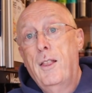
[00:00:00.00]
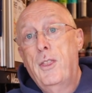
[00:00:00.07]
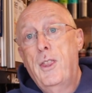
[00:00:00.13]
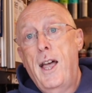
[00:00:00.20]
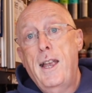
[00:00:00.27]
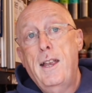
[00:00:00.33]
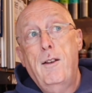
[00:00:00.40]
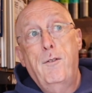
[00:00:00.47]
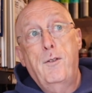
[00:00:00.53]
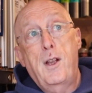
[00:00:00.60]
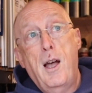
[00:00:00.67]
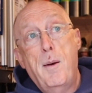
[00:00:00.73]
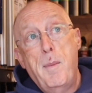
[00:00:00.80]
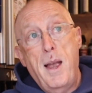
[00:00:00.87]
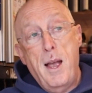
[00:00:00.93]
They have
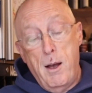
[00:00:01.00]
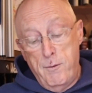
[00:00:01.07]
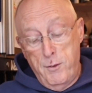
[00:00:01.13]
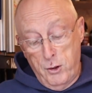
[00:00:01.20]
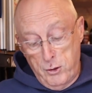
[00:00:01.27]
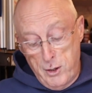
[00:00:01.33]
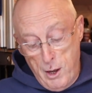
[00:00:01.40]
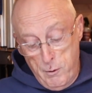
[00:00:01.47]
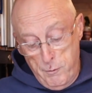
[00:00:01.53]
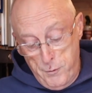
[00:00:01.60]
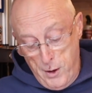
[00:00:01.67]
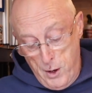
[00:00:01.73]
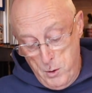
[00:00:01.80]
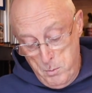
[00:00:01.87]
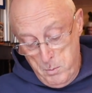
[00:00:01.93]
come out of a snow
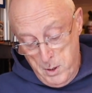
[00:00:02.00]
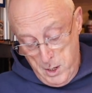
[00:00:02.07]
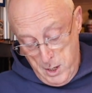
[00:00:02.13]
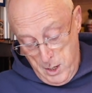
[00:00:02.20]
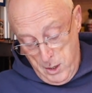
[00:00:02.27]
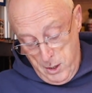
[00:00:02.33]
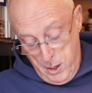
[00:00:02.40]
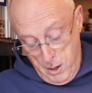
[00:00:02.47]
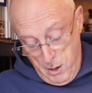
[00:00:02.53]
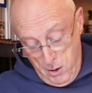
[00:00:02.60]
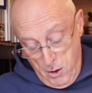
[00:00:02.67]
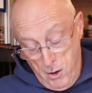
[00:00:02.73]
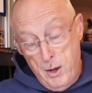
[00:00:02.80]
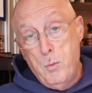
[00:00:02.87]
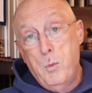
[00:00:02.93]
foam that
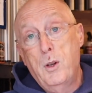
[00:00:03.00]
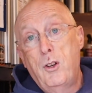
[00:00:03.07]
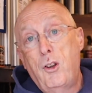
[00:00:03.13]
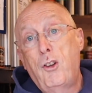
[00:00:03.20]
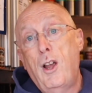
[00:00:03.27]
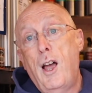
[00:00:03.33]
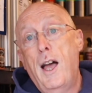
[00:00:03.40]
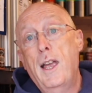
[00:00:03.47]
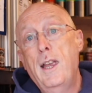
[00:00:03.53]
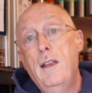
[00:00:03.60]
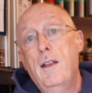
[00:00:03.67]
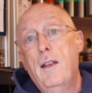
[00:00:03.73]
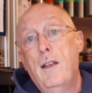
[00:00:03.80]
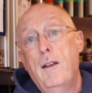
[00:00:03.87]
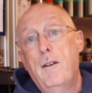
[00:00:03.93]
I would say,
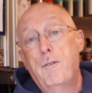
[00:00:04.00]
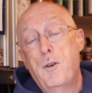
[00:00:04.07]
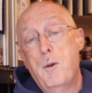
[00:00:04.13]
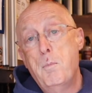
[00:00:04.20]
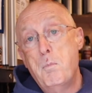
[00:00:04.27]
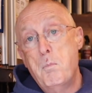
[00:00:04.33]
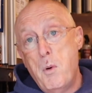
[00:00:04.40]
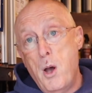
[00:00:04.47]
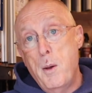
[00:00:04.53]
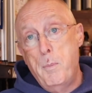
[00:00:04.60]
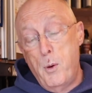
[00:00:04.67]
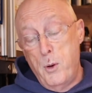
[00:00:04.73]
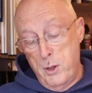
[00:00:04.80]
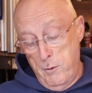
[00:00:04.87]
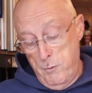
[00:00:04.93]
from my
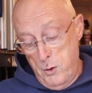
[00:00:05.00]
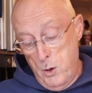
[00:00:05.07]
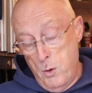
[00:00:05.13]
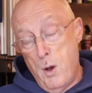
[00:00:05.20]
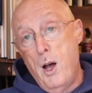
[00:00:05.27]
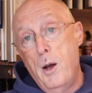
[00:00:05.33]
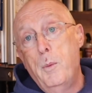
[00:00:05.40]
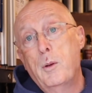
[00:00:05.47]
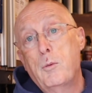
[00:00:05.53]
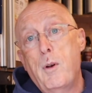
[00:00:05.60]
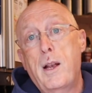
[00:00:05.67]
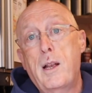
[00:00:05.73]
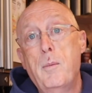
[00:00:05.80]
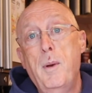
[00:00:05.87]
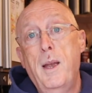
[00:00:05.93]
point of view, I would
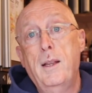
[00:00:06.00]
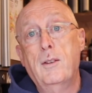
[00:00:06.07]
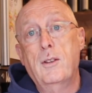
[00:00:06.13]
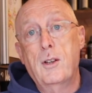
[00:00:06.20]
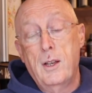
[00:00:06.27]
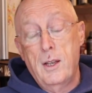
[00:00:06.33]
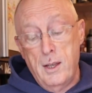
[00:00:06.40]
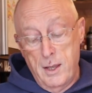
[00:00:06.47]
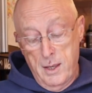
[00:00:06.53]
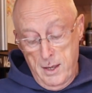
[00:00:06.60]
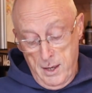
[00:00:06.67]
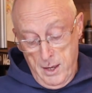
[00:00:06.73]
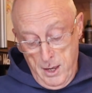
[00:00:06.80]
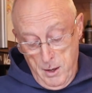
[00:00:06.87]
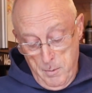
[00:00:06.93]
recommend.
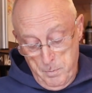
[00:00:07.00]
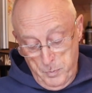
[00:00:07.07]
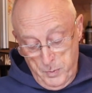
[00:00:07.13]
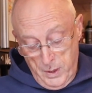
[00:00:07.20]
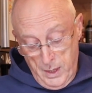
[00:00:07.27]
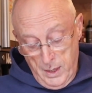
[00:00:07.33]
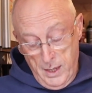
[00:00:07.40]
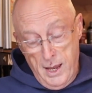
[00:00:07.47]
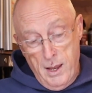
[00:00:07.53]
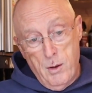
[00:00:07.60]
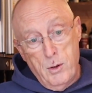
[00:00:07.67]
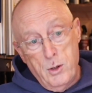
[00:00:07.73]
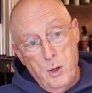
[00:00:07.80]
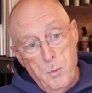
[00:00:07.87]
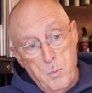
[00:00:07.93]

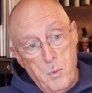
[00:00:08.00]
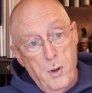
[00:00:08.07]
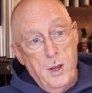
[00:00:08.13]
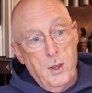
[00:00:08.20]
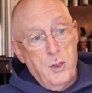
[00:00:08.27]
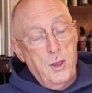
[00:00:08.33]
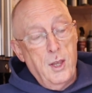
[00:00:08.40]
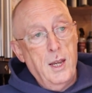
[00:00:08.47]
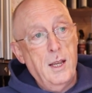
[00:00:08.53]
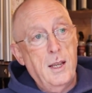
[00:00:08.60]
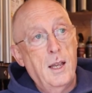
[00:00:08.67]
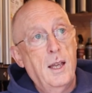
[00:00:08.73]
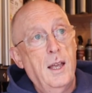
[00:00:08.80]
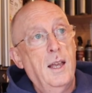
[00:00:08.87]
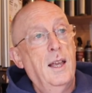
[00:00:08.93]
Now you might
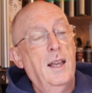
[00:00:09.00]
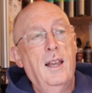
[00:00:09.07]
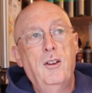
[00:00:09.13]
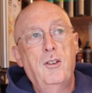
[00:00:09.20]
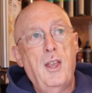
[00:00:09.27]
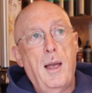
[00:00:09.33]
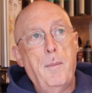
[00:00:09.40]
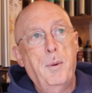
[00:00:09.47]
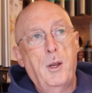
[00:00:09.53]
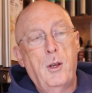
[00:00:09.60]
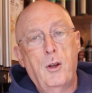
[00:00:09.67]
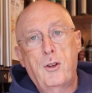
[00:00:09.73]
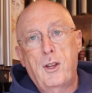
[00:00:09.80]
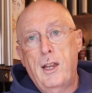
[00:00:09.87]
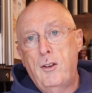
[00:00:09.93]
think, is that
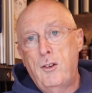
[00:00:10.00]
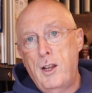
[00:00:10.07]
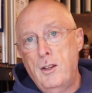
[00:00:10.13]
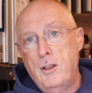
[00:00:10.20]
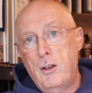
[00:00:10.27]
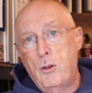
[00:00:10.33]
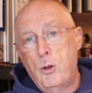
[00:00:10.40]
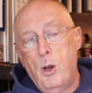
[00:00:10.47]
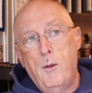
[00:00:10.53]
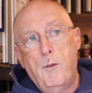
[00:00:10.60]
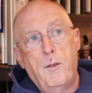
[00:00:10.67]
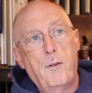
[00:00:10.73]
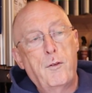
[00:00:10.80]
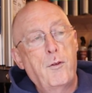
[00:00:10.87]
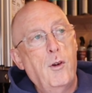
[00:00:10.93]
because they sent it to him
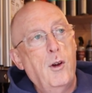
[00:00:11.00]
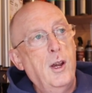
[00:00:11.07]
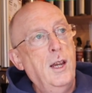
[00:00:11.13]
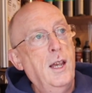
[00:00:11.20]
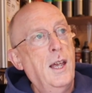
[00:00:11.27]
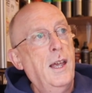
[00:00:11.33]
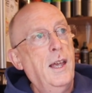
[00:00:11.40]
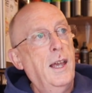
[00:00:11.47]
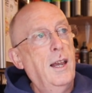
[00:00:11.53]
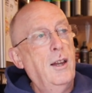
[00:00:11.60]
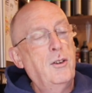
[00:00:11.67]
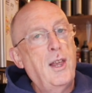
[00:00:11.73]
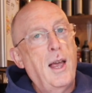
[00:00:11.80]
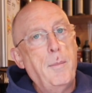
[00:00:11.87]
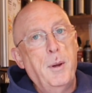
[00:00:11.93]
for free?
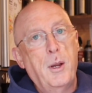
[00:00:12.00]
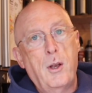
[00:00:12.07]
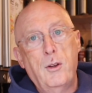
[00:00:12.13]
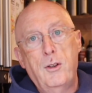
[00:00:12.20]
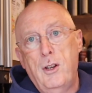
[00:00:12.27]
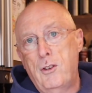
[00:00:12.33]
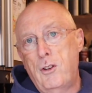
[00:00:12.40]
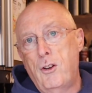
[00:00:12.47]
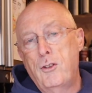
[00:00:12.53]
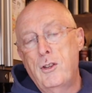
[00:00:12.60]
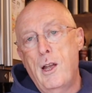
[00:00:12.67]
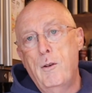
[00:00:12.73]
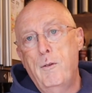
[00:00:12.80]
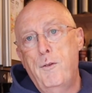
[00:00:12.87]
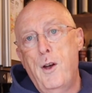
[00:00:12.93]
Is that because it's a
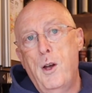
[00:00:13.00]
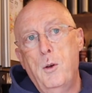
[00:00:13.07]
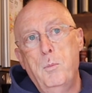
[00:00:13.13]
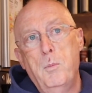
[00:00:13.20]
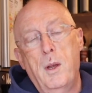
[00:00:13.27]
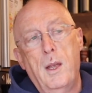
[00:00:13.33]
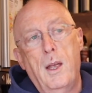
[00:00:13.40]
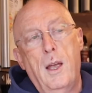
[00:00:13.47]
snow foam?